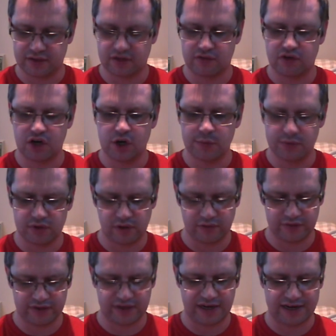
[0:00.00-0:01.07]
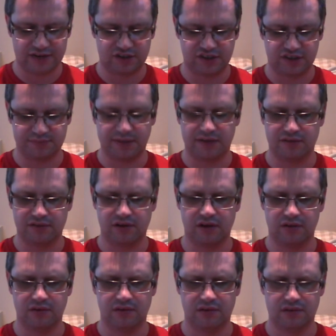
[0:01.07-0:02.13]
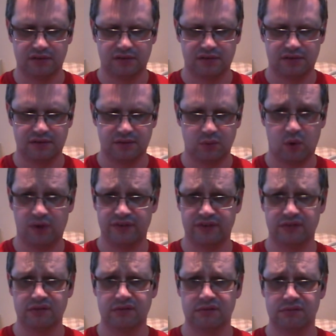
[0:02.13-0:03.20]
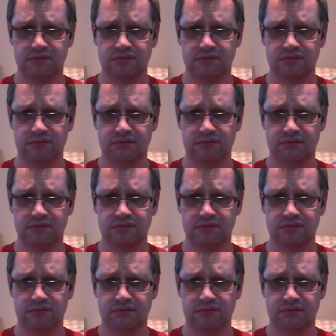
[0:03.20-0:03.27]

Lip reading: the aroma of it actually smells like waffle.